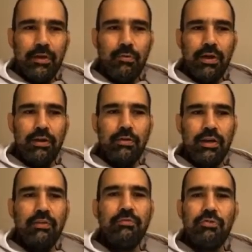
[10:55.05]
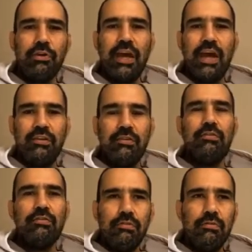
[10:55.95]
And when you give to get,
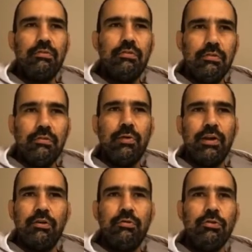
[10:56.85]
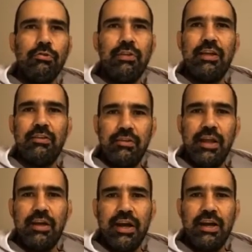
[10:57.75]
when you use
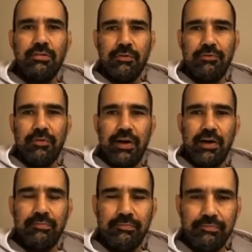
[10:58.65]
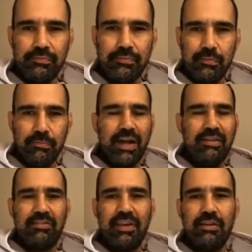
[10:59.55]
that kind of
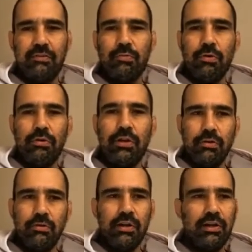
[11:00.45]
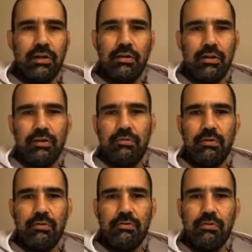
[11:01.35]
mindset rolling, you learn a lot
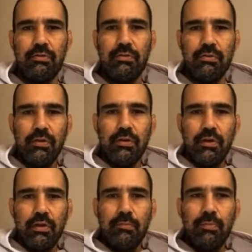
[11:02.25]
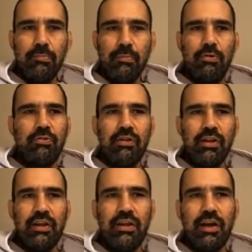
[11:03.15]
well. So, but
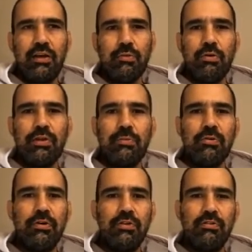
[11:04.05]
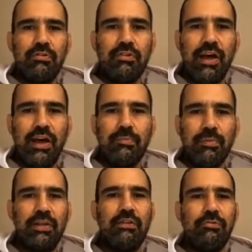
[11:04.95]
mostly I row in the mornings, like
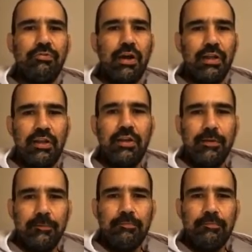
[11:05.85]
Monday to Friday.